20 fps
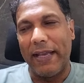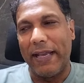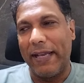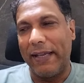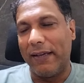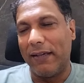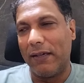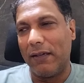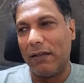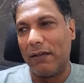
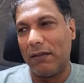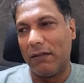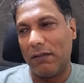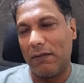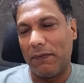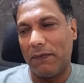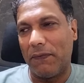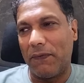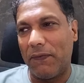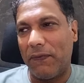
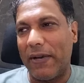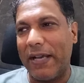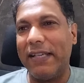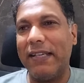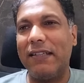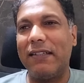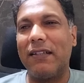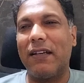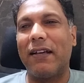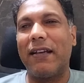And
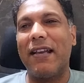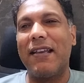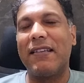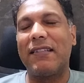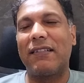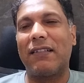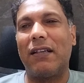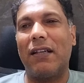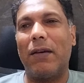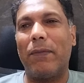fight
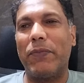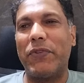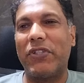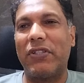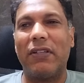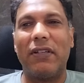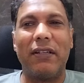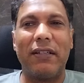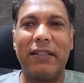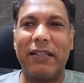against
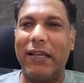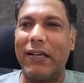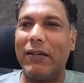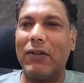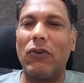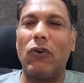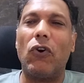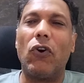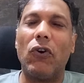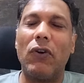corruption
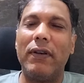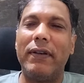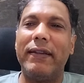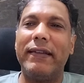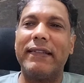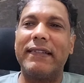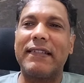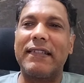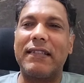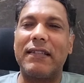can
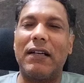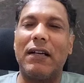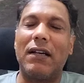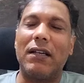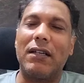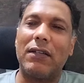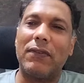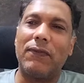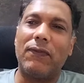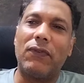only
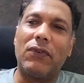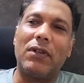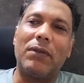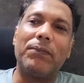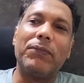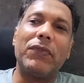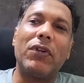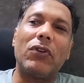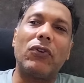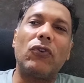start
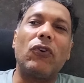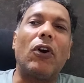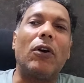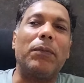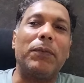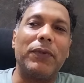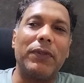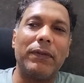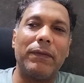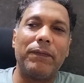from the
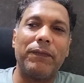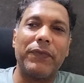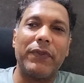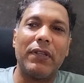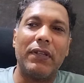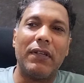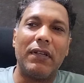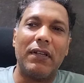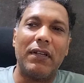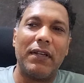top.
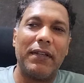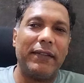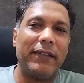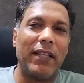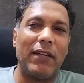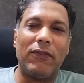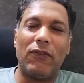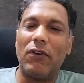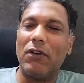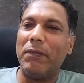
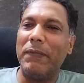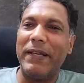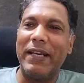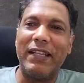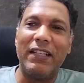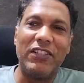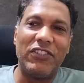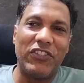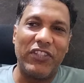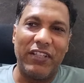There won't
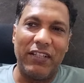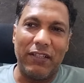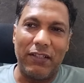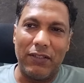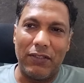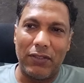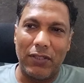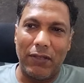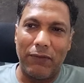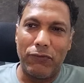be any
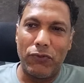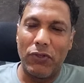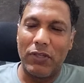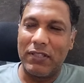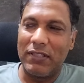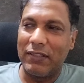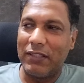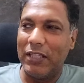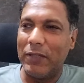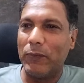change if
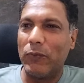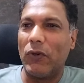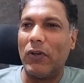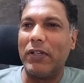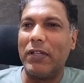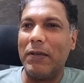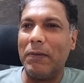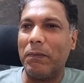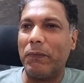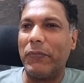you just keep
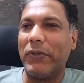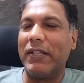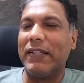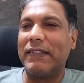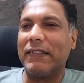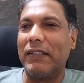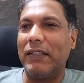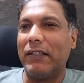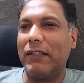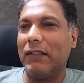on
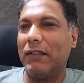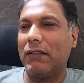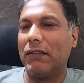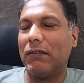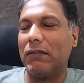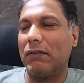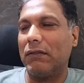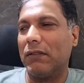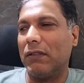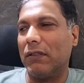
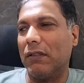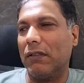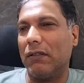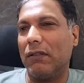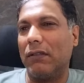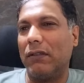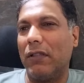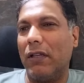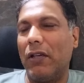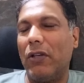imprisoning
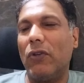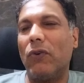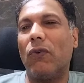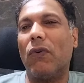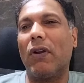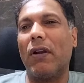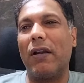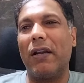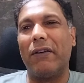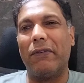uh, the
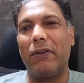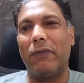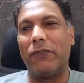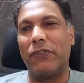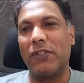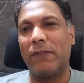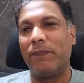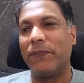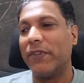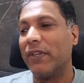lower level
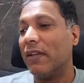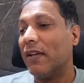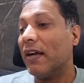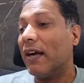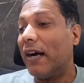of it.